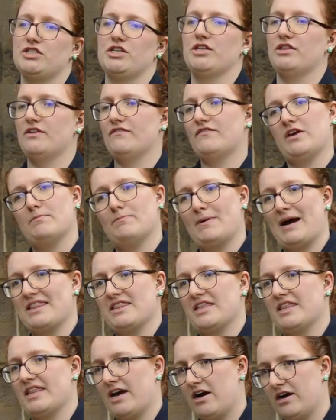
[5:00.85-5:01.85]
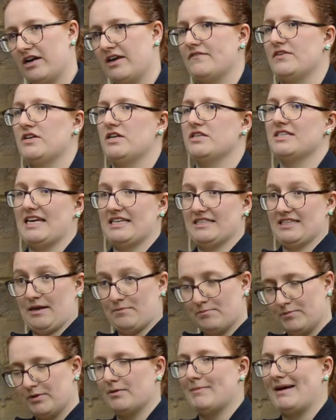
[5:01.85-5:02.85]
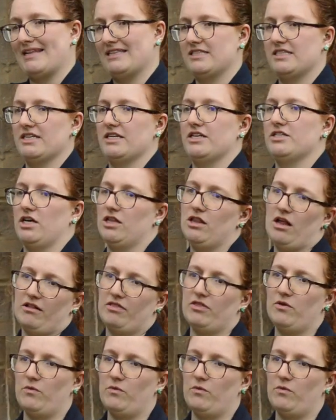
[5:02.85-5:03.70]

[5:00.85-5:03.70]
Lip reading: that the feedback that they are giving us is implemented along the